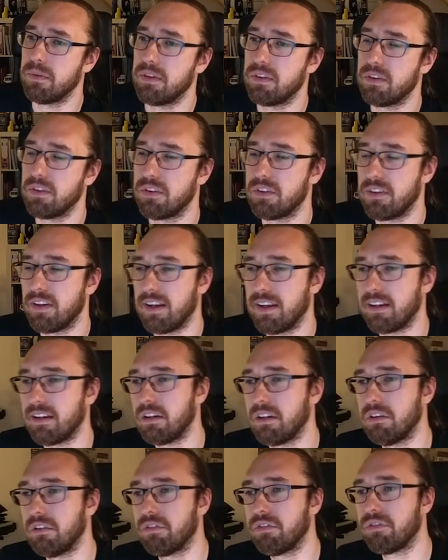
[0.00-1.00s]
we should
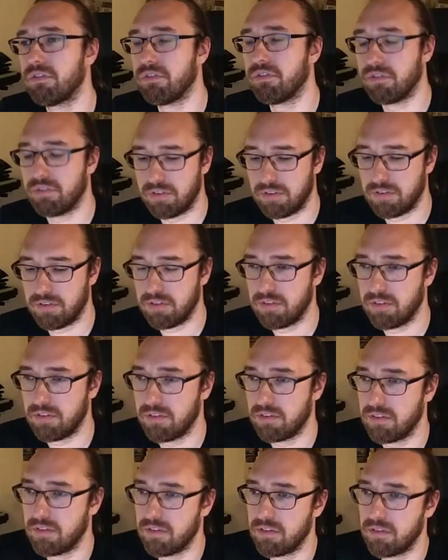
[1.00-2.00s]
check if
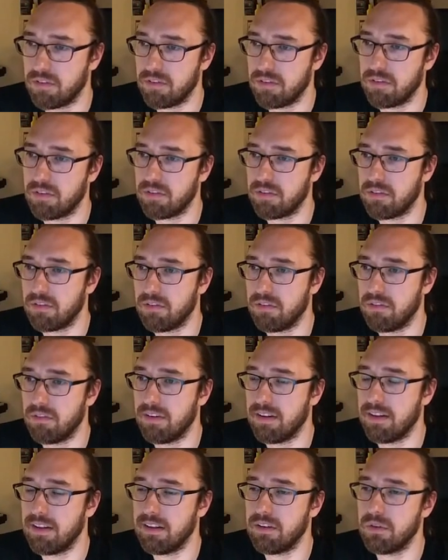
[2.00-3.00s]

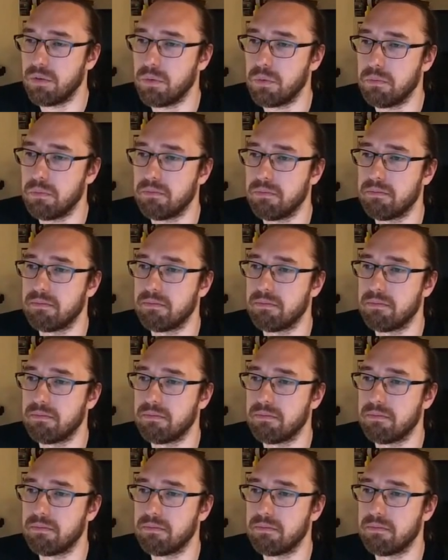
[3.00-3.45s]
value,